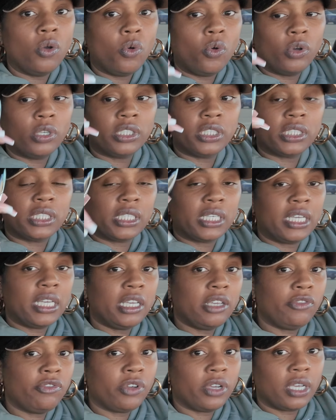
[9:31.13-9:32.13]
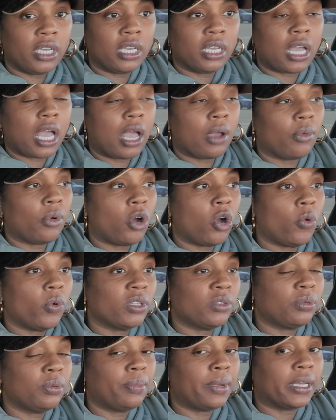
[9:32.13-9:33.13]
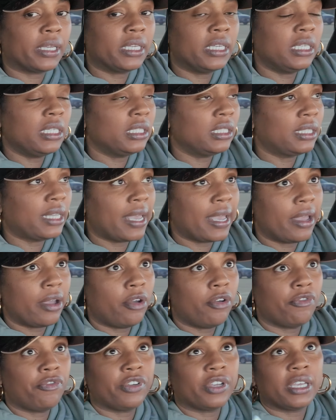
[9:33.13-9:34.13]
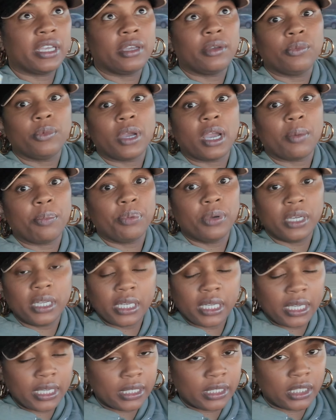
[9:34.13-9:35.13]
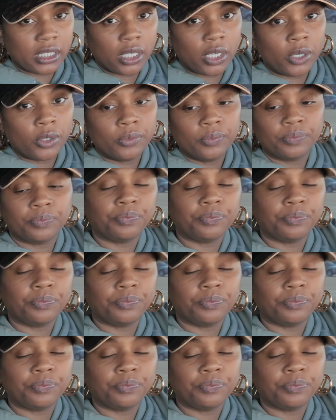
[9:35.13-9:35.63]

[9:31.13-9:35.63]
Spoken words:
on just a key ring, I will always put my keys down, forget where I put it. So